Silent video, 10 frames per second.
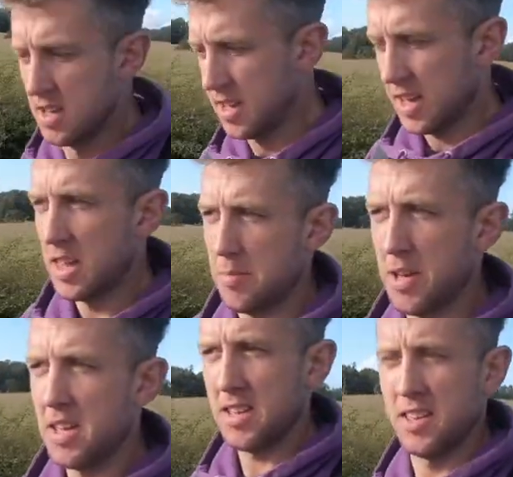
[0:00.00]
get the
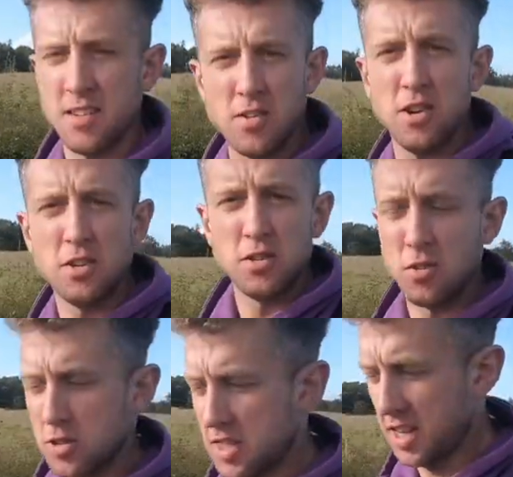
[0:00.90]
bike, got the two
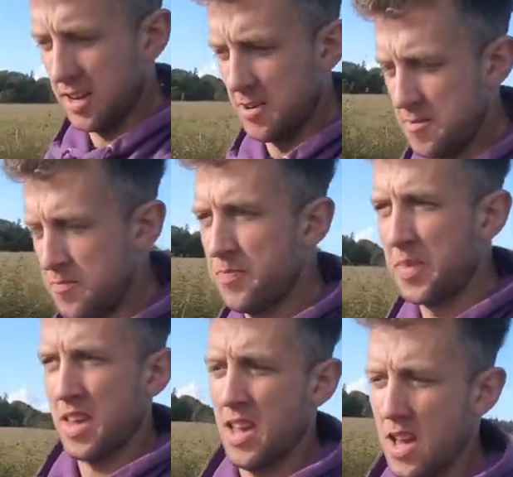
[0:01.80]
dogs here,
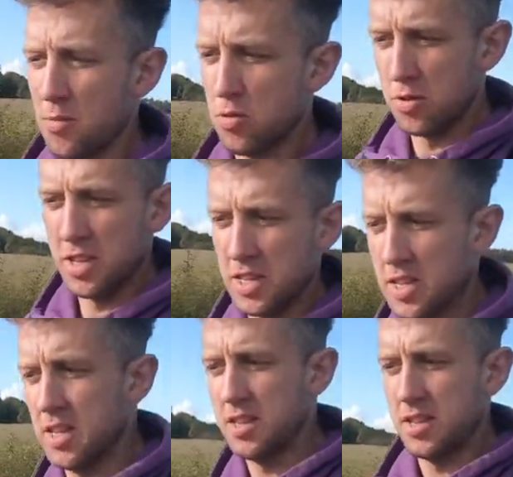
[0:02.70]
and we'll go and get
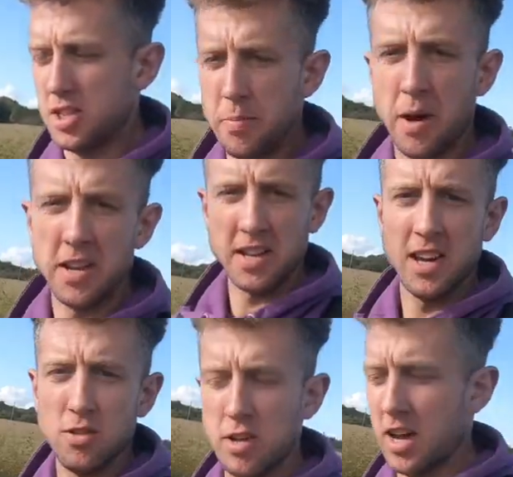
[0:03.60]
the sheep in and
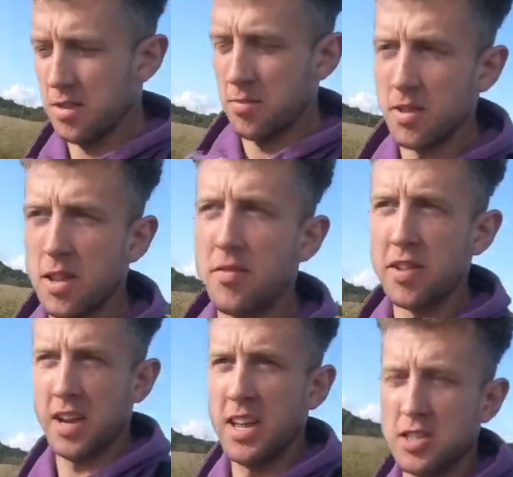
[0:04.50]
get a look at them.
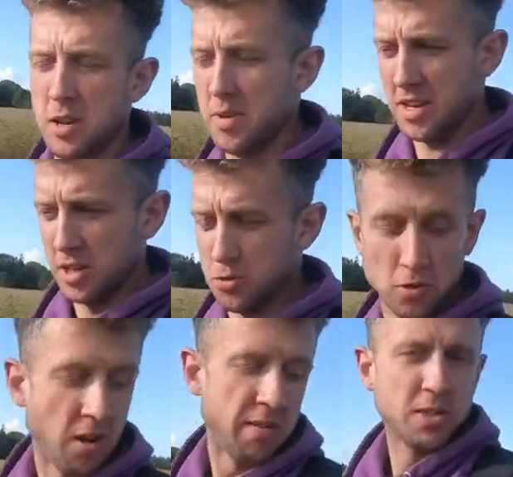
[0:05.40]
Lovely night, so I might get the
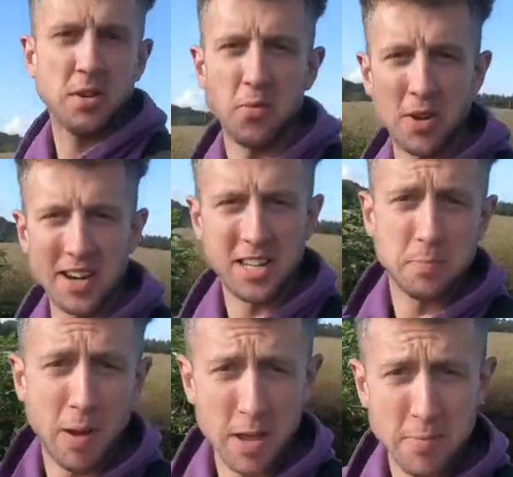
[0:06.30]
drone up. That's why I'm wearing
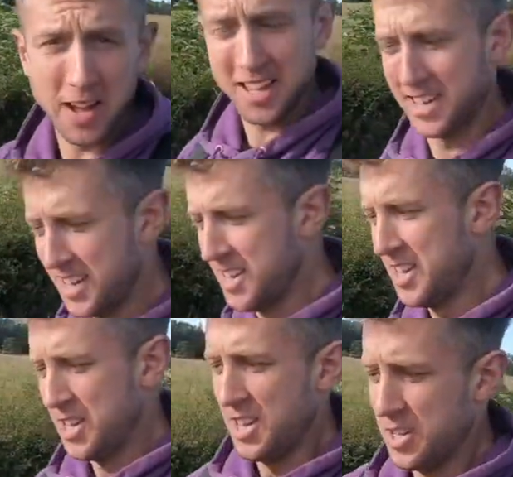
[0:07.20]
this backpack,
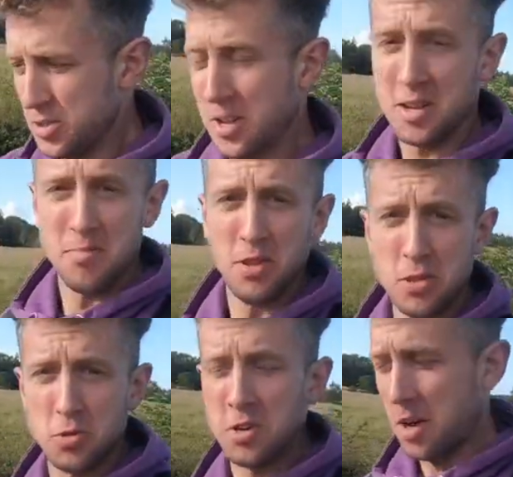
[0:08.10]
so I can put the
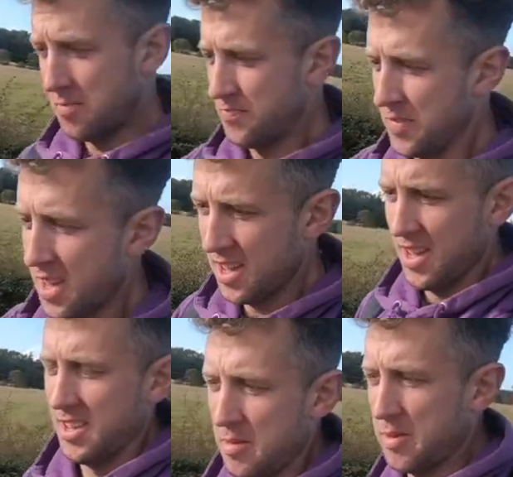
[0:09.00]
drone up,
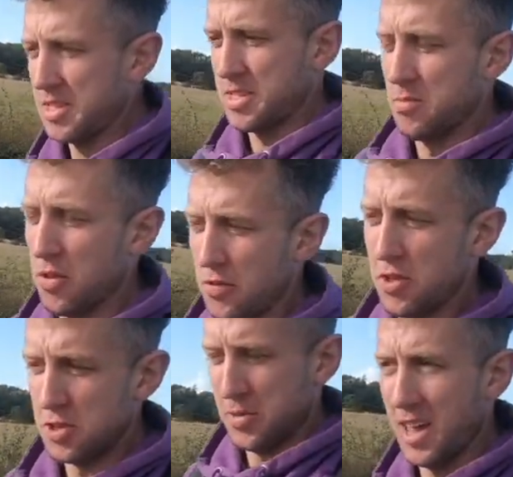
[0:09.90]
maybe get some more
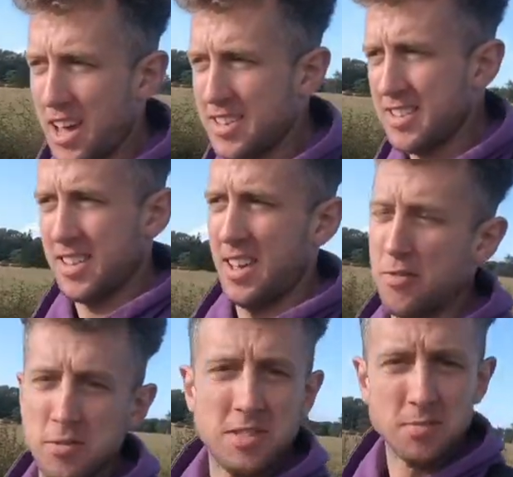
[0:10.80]
footage with that.
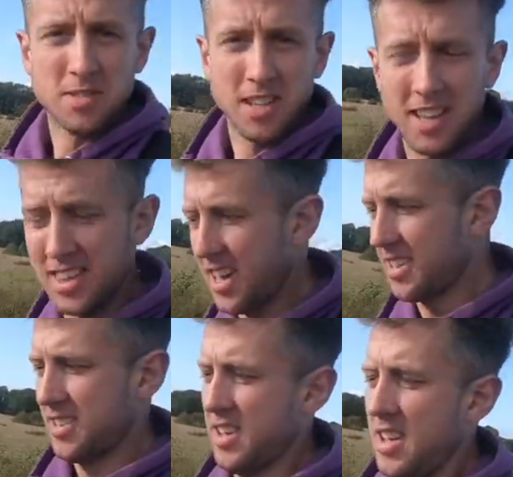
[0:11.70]
Everyone seems to like
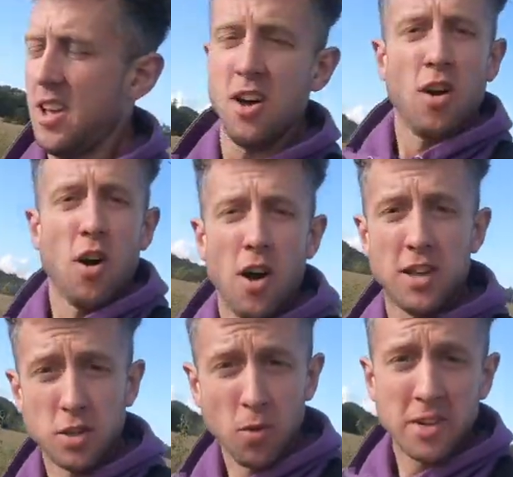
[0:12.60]
that.
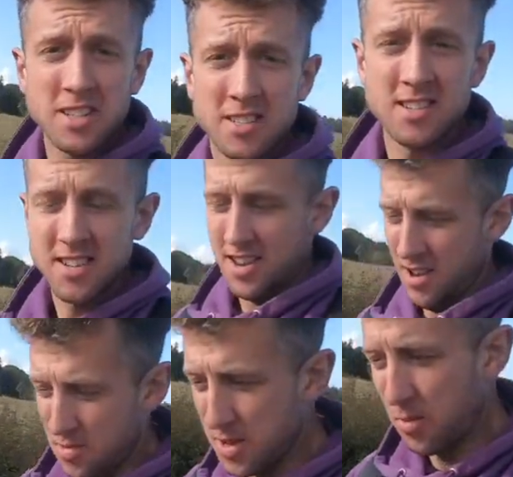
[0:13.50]
As always, when you're